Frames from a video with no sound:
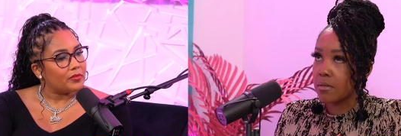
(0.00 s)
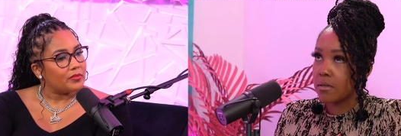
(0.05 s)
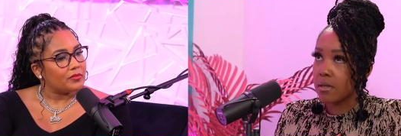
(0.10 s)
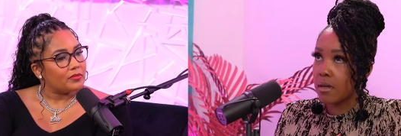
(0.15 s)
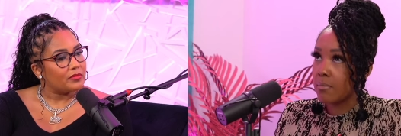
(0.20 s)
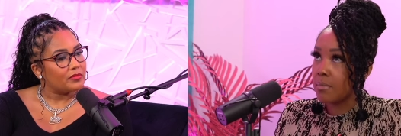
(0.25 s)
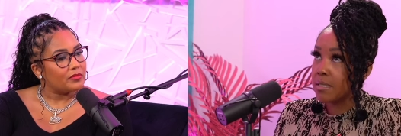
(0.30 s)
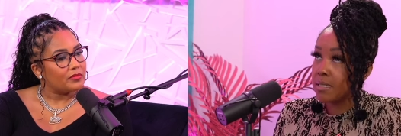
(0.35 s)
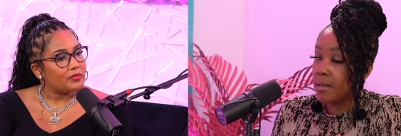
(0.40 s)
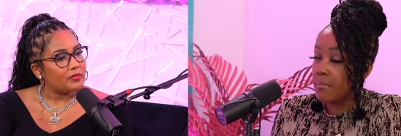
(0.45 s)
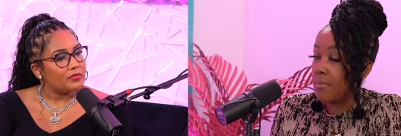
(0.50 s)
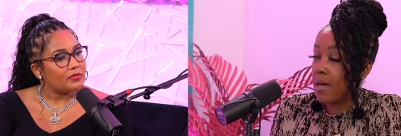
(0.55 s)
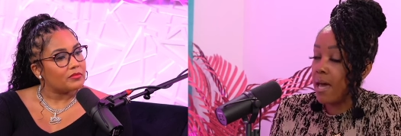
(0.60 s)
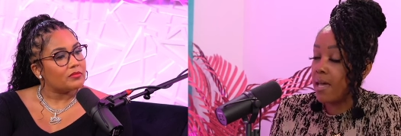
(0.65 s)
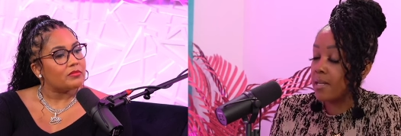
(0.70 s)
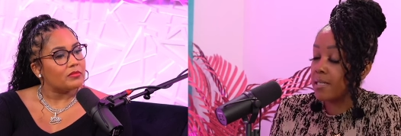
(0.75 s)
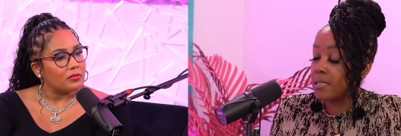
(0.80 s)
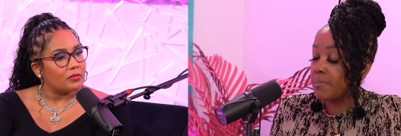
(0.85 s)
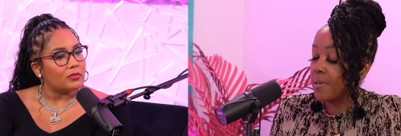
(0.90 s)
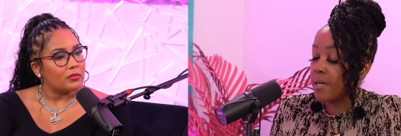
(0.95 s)
Speaker 1: I'm gonna say bad
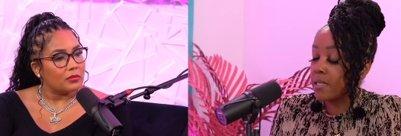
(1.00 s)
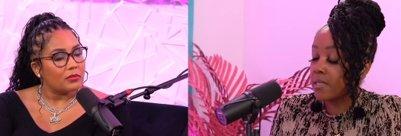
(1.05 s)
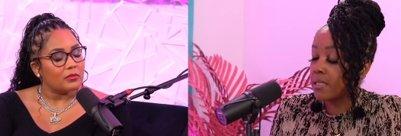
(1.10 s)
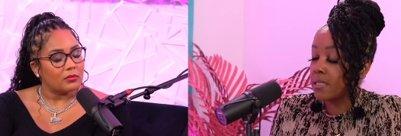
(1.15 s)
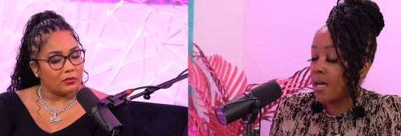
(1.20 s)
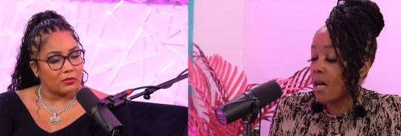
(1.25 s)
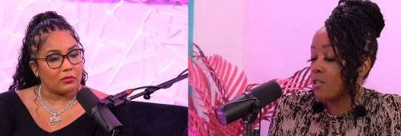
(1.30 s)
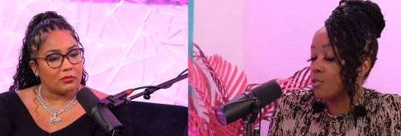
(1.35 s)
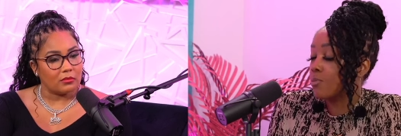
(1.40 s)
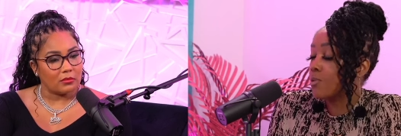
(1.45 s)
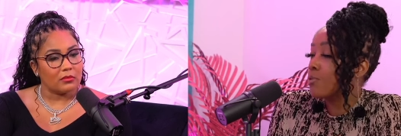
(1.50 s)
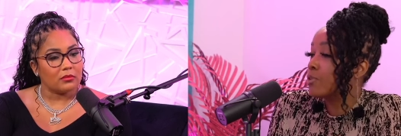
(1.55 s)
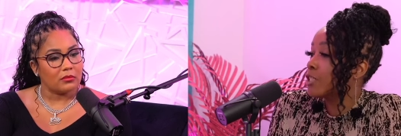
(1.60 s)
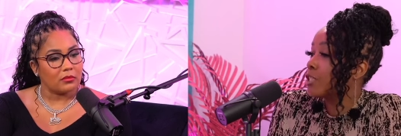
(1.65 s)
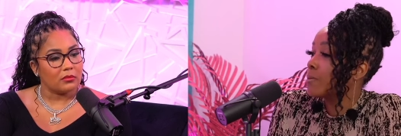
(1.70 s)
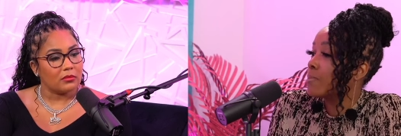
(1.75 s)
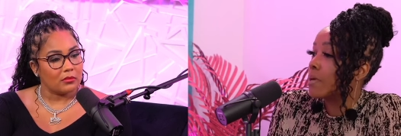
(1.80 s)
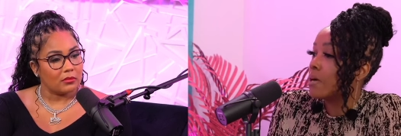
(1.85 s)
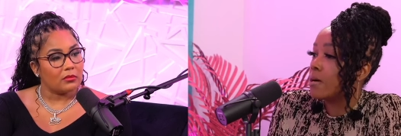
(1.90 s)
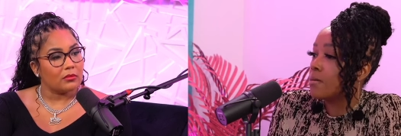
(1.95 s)
experiences. Mm-hmm. Entrepreneurship
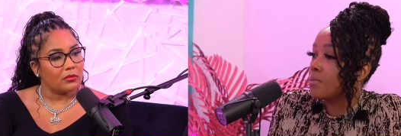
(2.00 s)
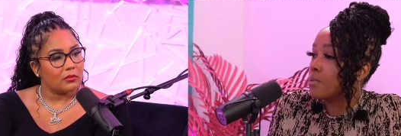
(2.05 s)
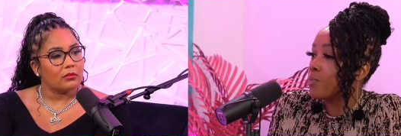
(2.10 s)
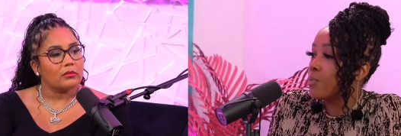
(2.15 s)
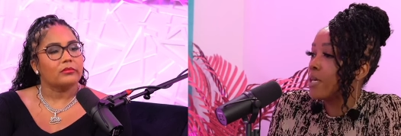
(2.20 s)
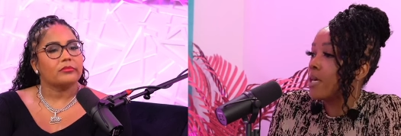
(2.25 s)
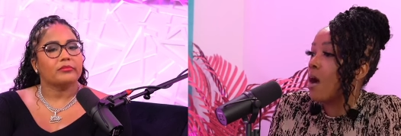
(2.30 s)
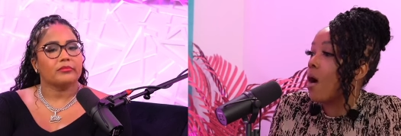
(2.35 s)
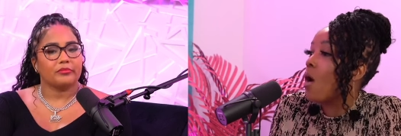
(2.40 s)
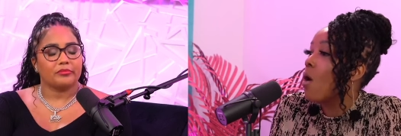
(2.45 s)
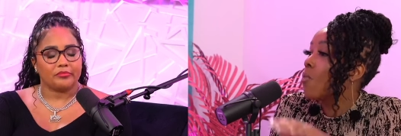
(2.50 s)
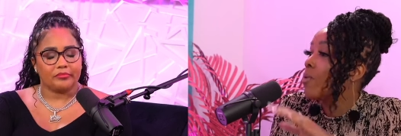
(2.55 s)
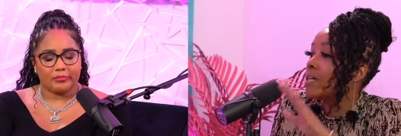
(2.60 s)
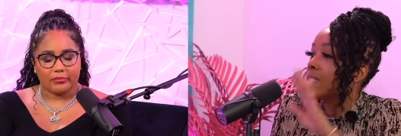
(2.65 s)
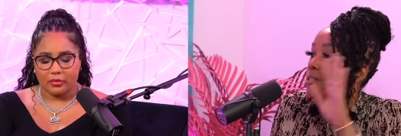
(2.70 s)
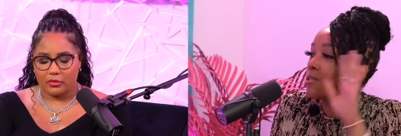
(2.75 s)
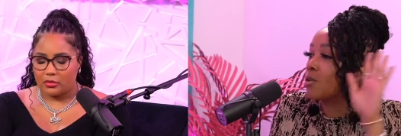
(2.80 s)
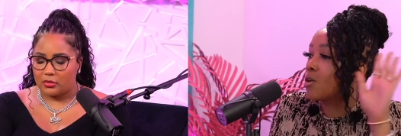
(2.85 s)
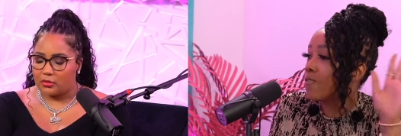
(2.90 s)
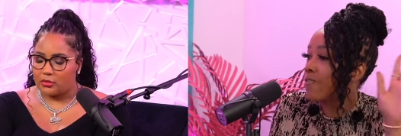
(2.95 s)
comes. We always
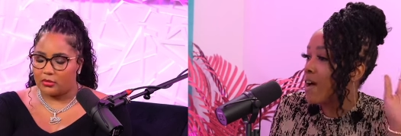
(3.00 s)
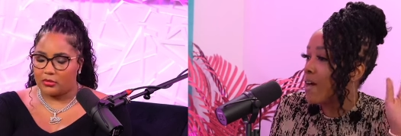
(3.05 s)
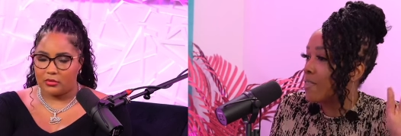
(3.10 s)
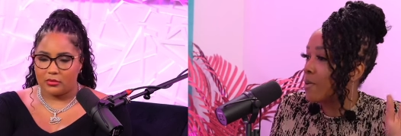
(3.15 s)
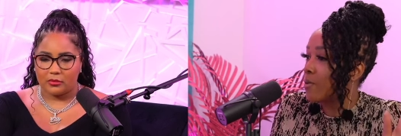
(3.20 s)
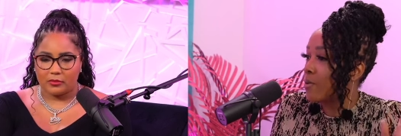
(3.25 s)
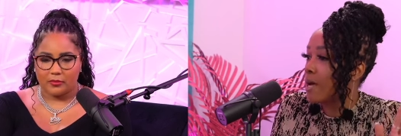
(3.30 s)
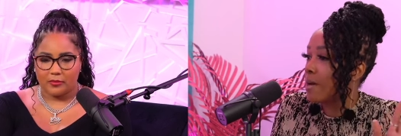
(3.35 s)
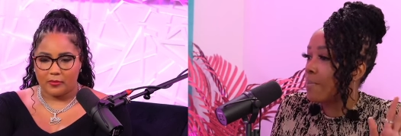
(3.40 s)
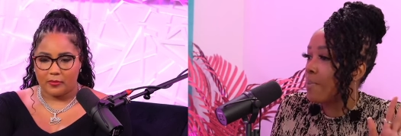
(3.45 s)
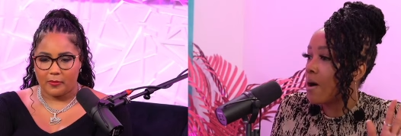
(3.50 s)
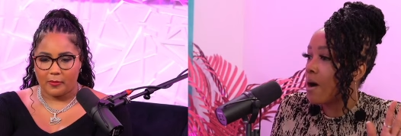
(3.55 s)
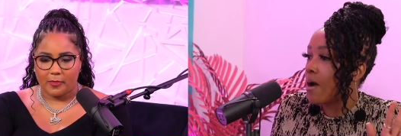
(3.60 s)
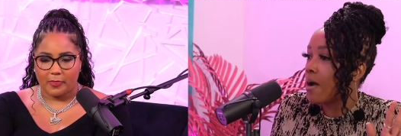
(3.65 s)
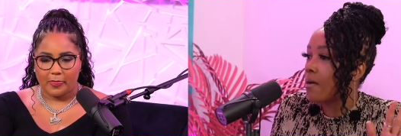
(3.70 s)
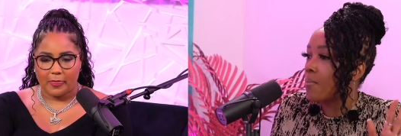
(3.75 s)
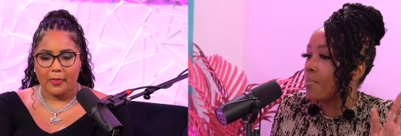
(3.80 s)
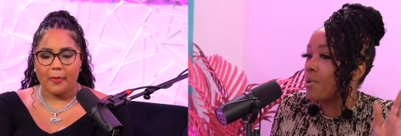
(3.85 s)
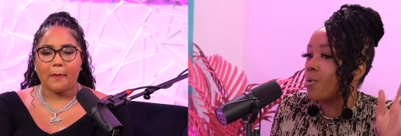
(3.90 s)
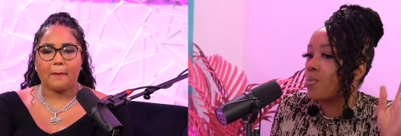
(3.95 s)
glorify the great part,
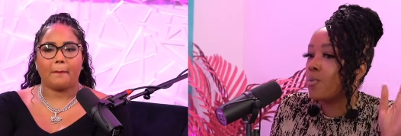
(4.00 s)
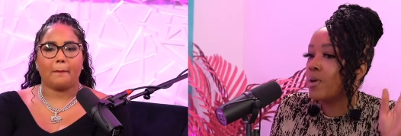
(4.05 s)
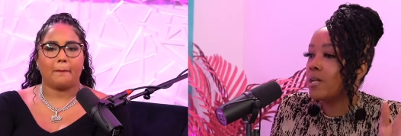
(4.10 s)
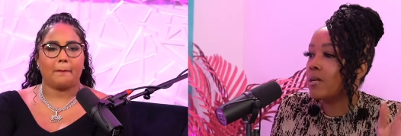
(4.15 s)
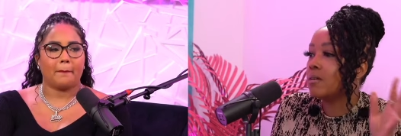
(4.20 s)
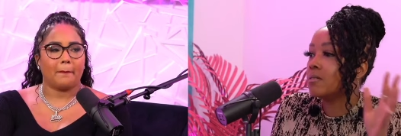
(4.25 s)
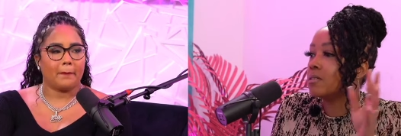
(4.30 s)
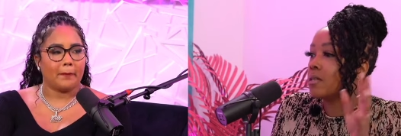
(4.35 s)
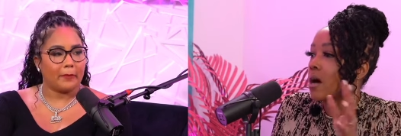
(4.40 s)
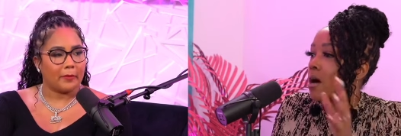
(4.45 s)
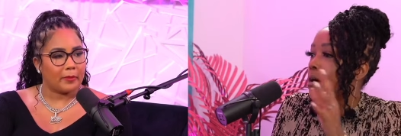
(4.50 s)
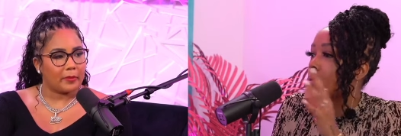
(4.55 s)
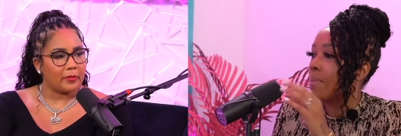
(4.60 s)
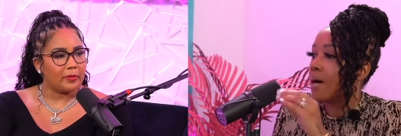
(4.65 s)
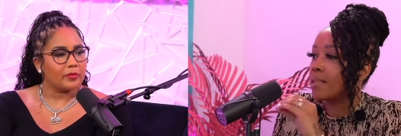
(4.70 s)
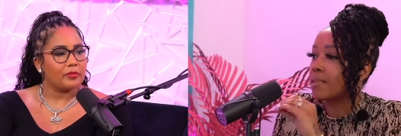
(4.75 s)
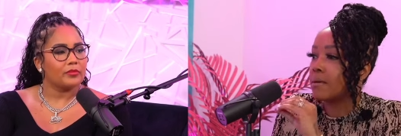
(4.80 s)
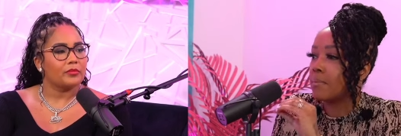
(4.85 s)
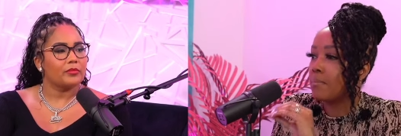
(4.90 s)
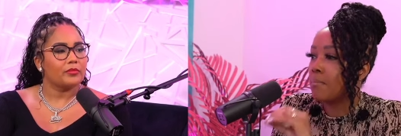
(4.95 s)
but we don't talk about
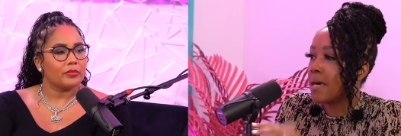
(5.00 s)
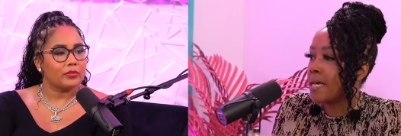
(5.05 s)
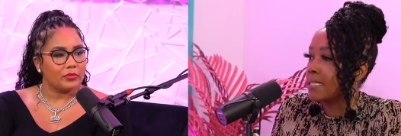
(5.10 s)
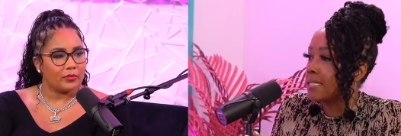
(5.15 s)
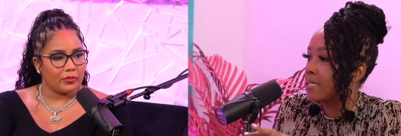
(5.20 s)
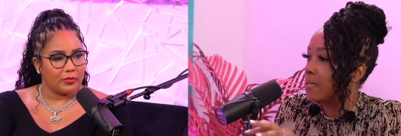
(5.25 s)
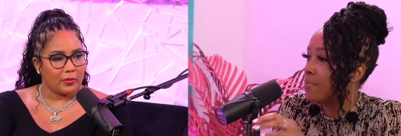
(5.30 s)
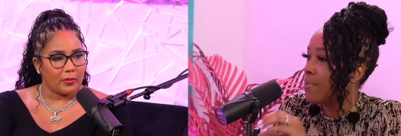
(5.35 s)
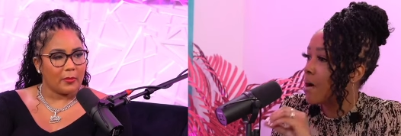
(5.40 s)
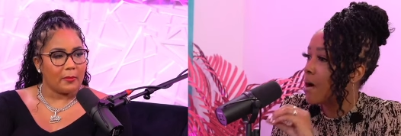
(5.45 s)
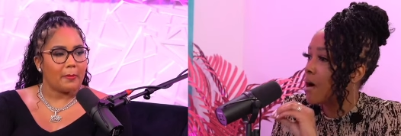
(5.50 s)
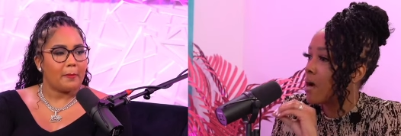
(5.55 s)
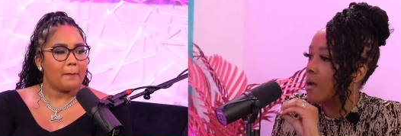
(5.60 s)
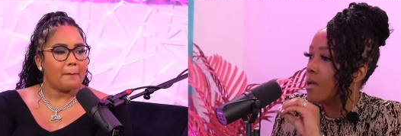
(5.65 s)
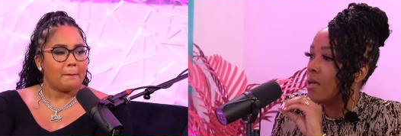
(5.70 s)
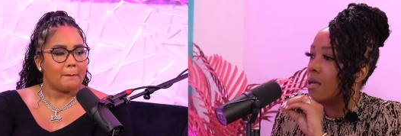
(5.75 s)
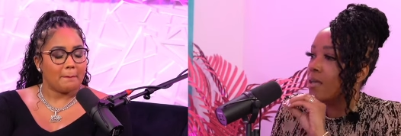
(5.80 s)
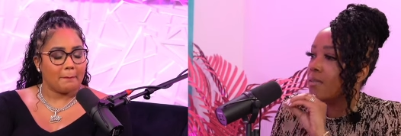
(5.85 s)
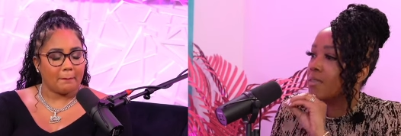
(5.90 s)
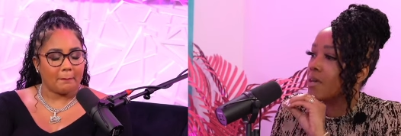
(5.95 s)
the messy part,
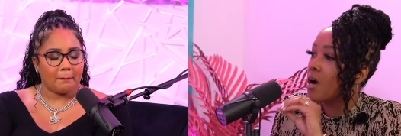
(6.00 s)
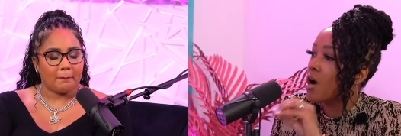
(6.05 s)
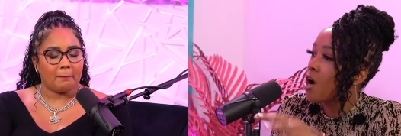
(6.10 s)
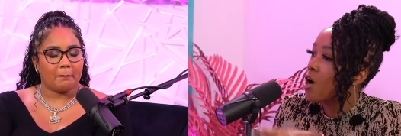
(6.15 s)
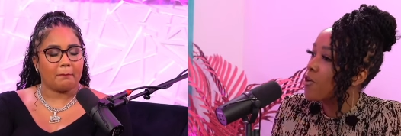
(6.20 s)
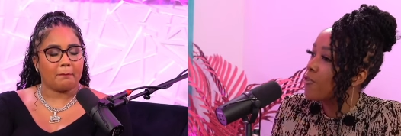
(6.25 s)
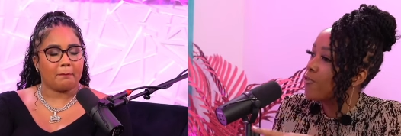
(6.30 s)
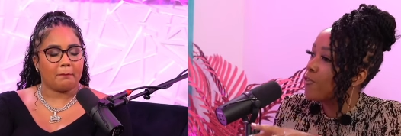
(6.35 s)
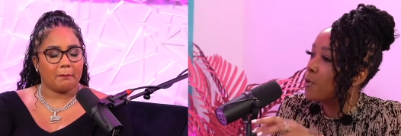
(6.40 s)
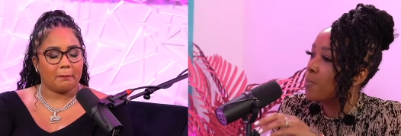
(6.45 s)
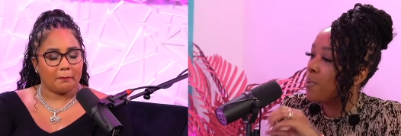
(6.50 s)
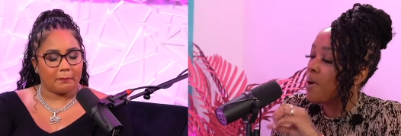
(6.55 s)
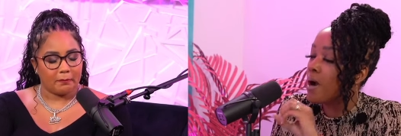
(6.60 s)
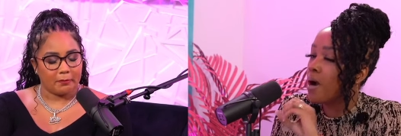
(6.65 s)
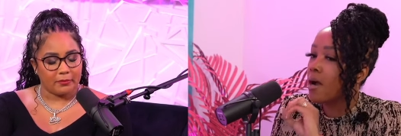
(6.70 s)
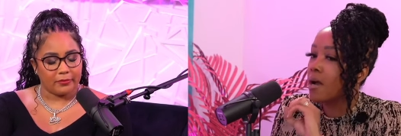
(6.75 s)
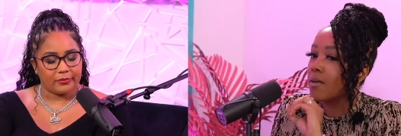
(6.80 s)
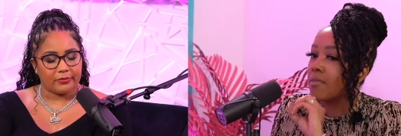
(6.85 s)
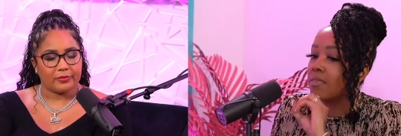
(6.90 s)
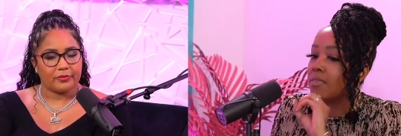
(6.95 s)
mm-hmm. the hurtful
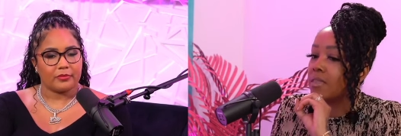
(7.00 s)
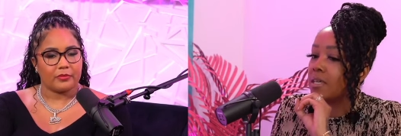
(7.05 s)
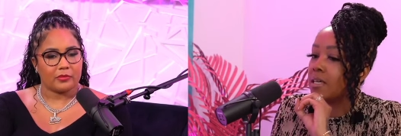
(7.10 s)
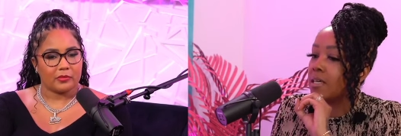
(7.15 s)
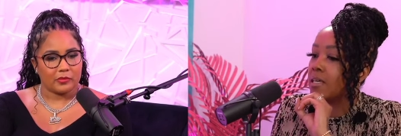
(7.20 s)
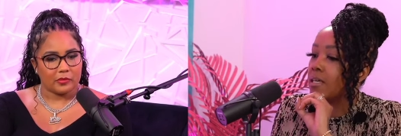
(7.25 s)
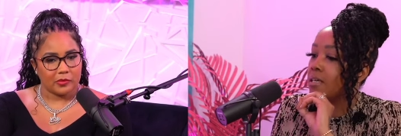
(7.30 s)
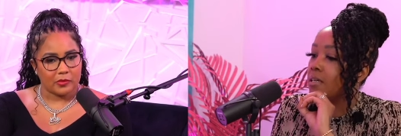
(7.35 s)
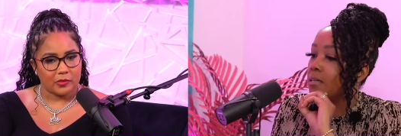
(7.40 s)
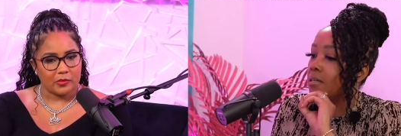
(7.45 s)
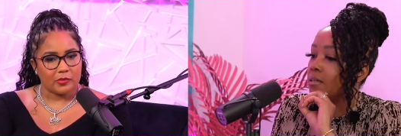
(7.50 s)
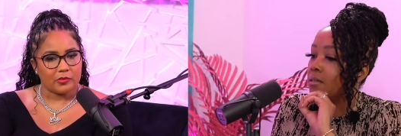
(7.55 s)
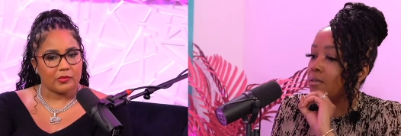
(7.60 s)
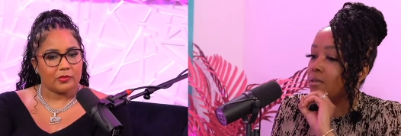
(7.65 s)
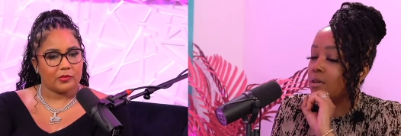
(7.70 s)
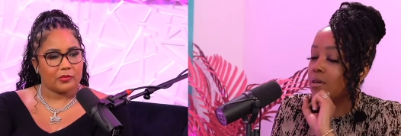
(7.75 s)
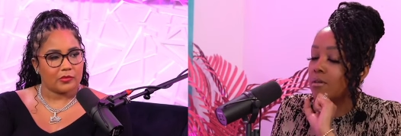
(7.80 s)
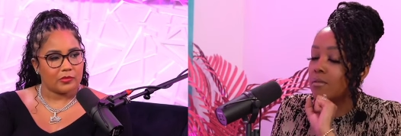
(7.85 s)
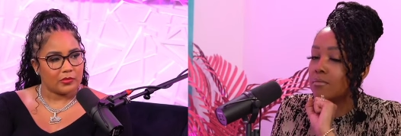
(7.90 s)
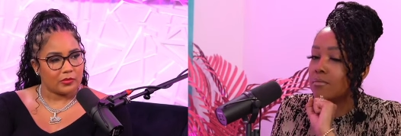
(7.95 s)
part, the you
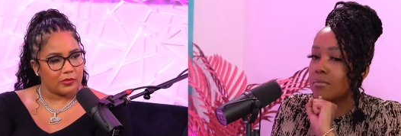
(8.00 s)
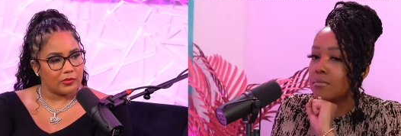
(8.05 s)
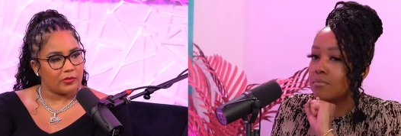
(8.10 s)
know